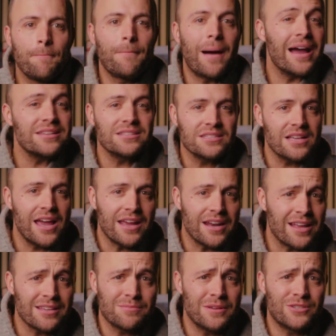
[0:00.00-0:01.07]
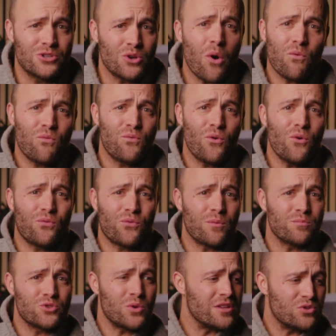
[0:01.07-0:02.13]
My slate has been so full
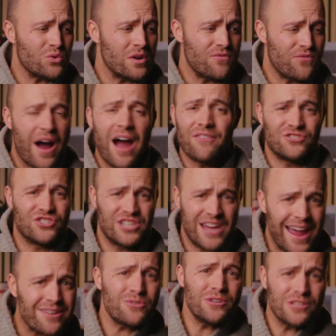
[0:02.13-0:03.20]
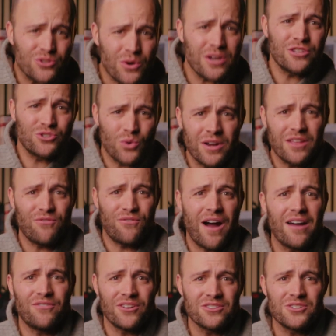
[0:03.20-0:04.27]
from 2025, January
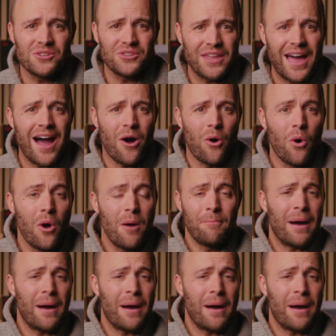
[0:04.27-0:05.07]
2025 until now.